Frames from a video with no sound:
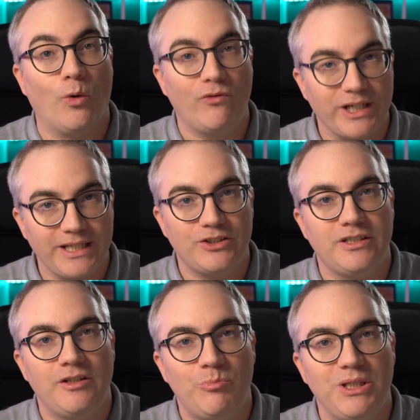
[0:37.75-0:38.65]
over
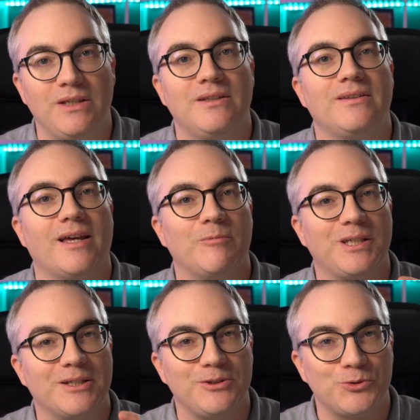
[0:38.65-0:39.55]
HTTP that we
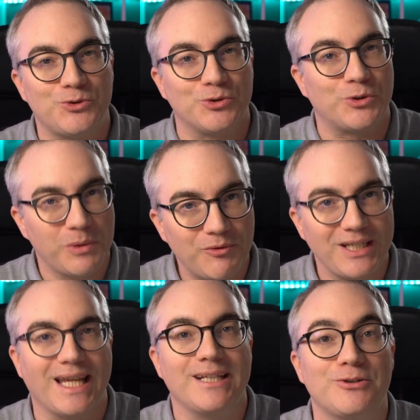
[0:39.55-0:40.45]
can use to
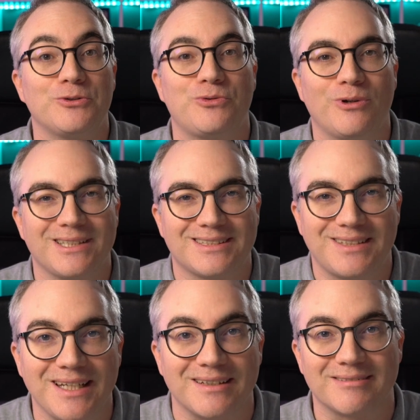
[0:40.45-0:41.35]
query and control its
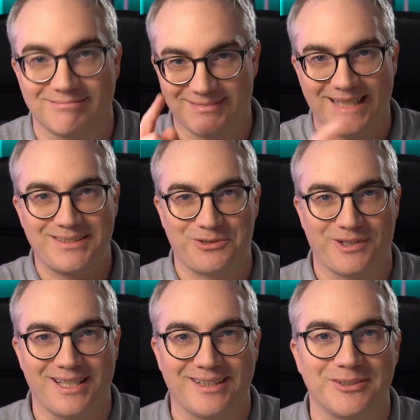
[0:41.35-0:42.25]
state. Let's try it